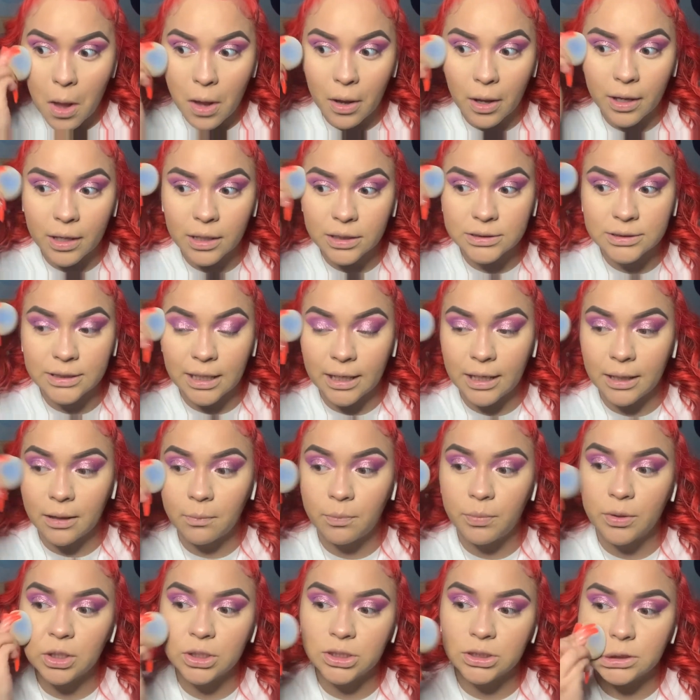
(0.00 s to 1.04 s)
is getting
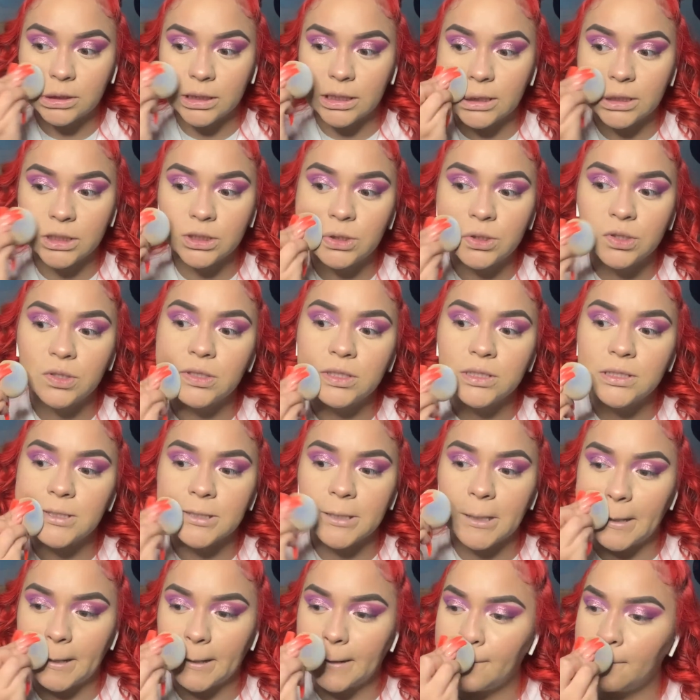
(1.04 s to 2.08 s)
pushed into the
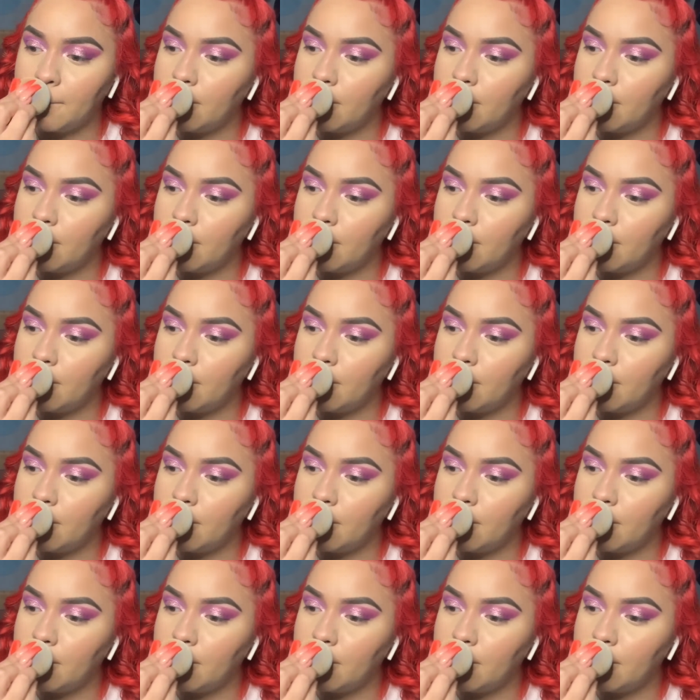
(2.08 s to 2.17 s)
skin,